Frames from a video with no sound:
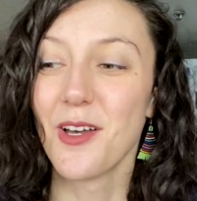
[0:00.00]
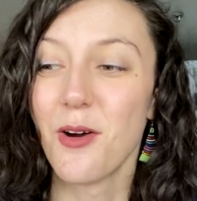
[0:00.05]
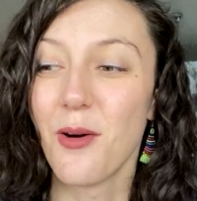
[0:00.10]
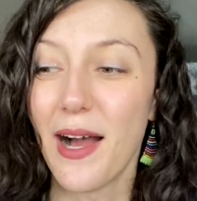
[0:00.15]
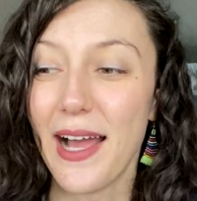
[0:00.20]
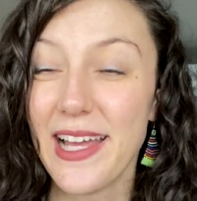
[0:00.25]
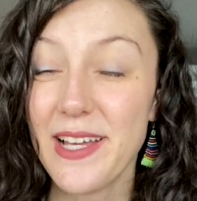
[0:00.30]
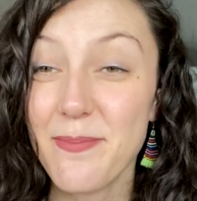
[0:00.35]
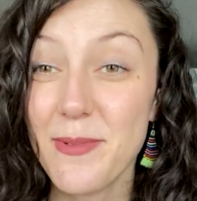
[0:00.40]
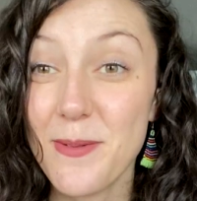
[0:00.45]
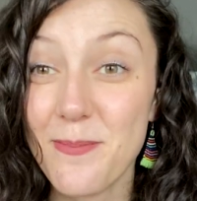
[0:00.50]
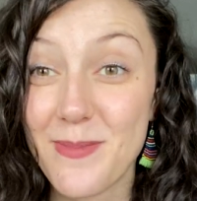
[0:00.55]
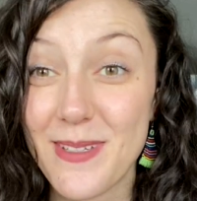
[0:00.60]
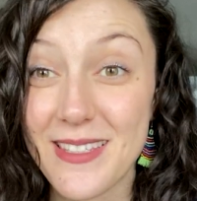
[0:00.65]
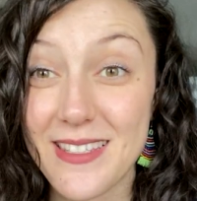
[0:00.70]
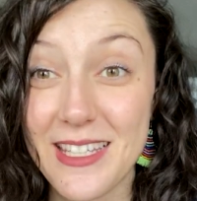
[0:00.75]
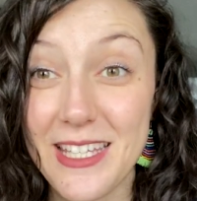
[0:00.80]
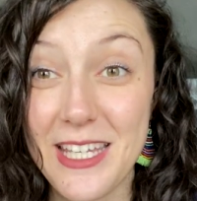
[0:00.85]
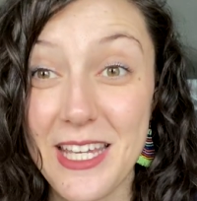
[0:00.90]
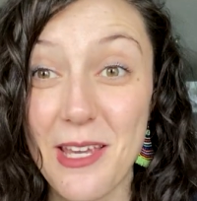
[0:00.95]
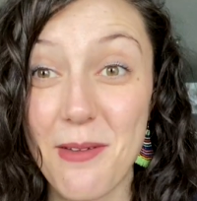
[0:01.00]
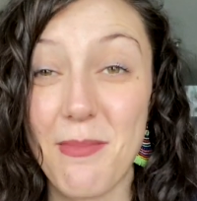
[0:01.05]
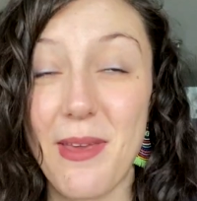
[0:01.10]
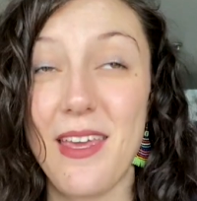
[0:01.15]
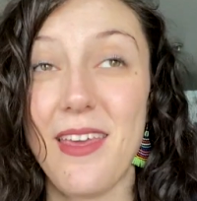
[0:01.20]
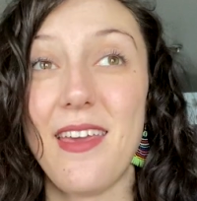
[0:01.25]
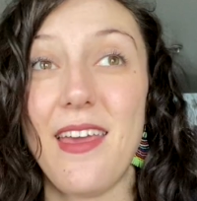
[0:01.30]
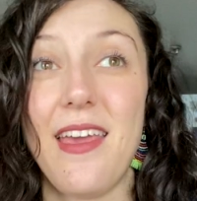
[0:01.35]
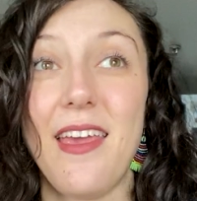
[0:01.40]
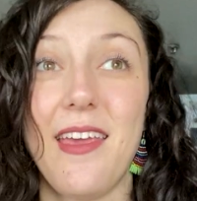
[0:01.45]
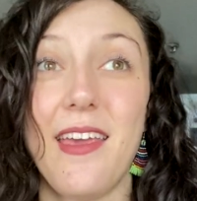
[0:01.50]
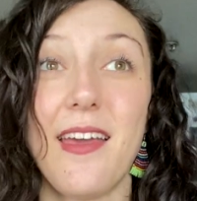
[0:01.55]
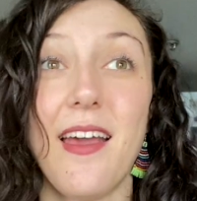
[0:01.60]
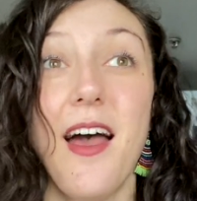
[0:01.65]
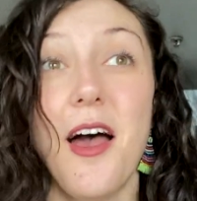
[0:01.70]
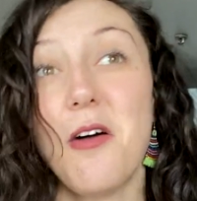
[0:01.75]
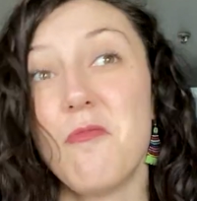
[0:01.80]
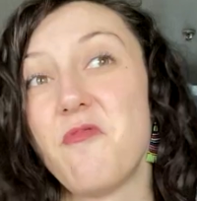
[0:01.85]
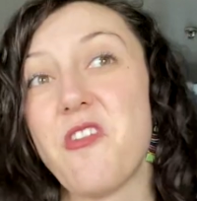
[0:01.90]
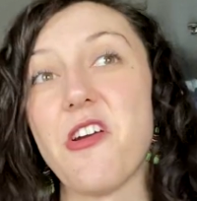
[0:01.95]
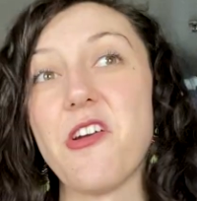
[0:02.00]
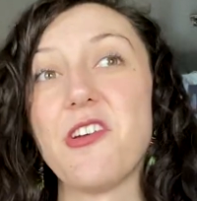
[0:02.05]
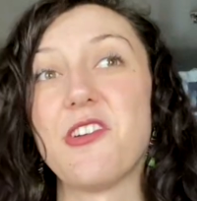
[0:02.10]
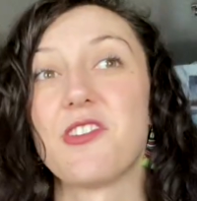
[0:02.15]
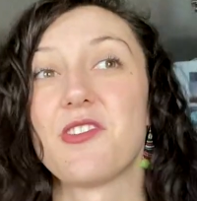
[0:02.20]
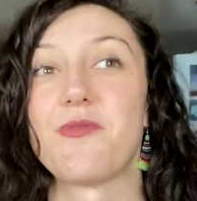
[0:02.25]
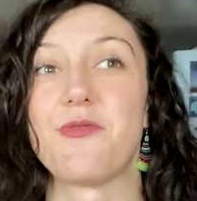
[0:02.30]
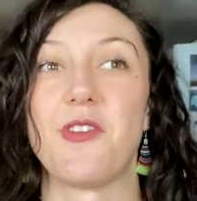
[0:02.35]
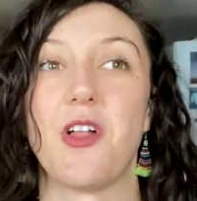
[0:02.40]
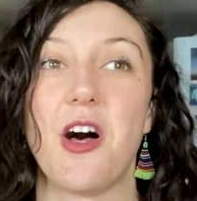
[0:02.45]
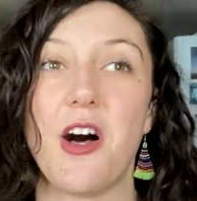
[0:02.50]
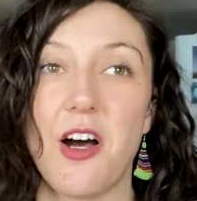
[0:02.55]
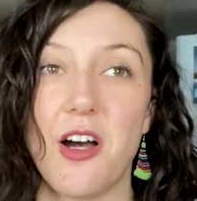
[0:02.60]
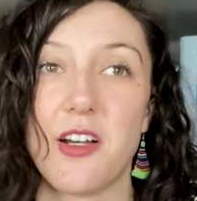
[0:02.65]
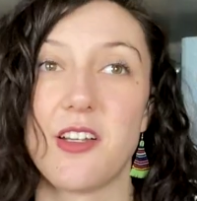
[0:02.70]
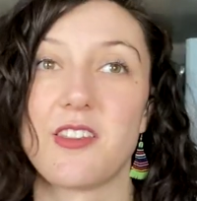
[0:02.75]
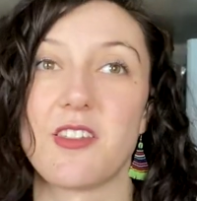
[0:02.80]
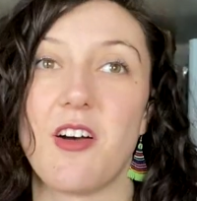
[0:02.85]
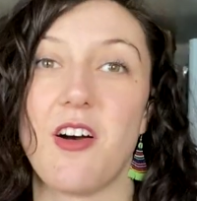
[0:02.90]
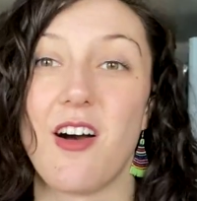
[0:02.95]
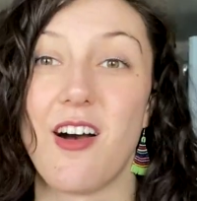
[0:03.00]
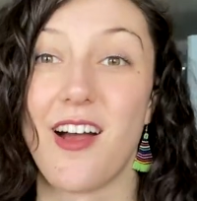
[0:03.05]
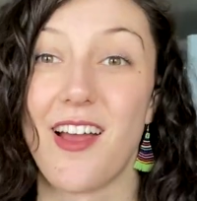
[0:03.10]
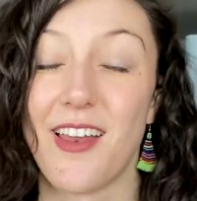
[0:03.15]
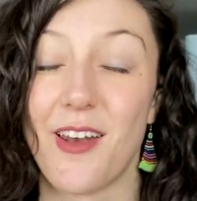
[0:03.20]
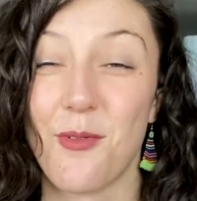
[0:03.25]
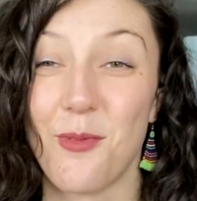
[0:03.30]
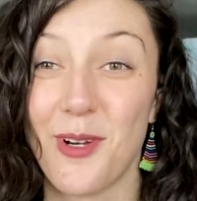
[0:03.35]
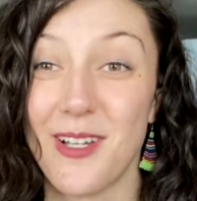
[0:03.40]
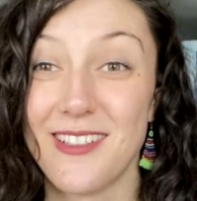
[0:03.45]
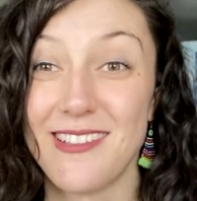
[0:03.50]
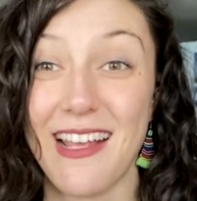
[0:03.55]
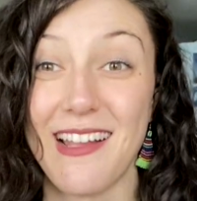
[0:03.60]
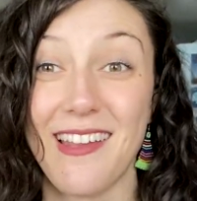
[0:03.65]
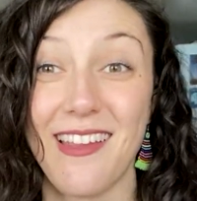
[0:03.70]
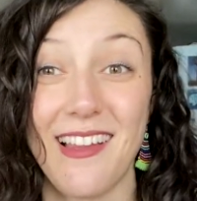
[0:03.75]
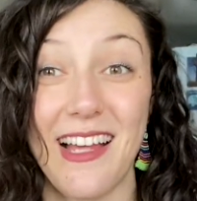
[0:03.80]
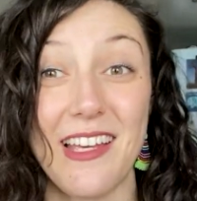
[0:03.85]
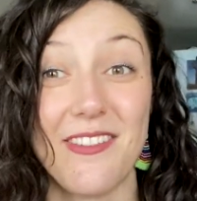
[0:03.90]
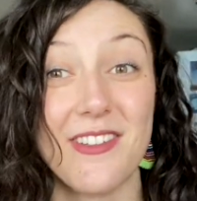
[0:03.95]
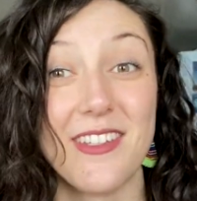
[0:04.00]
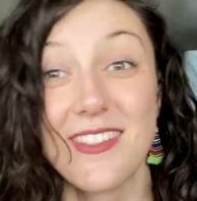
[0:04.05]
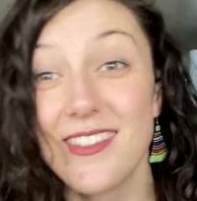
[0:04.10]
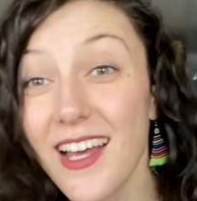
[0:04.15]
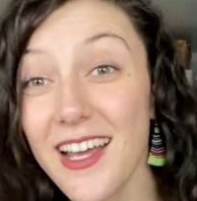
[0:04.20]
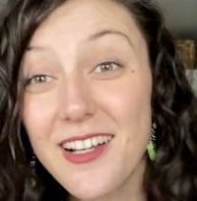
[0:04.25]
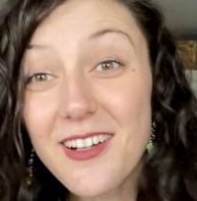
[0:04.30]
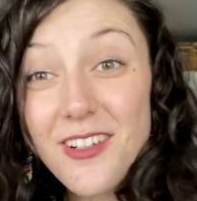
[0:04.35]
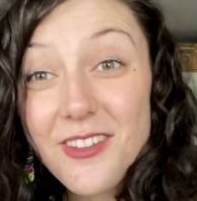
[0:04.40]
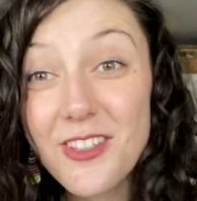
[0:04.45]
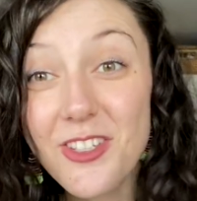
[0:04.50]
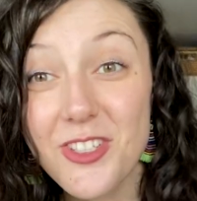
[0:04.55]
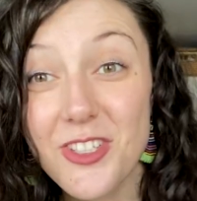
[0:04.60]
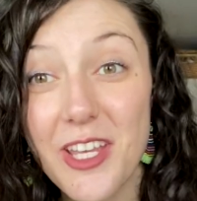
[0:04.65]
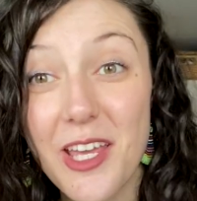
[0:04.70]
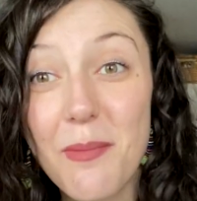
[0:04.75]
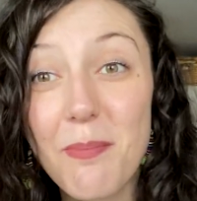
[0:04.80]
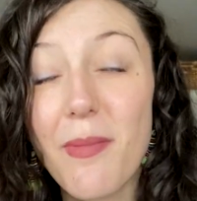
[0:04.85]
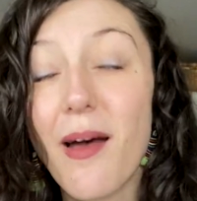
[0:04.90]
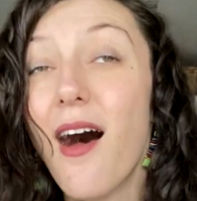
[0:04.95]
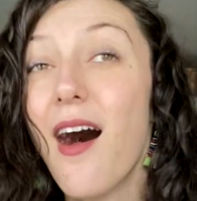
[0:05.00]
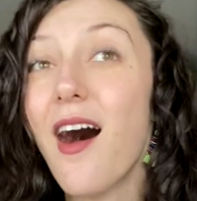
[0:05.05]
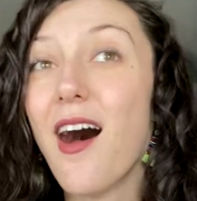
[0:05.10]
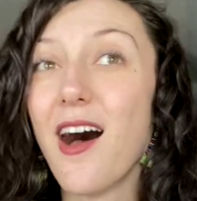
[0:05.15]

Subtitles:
I have been busy making various vlogs on what daily life is like on the ship,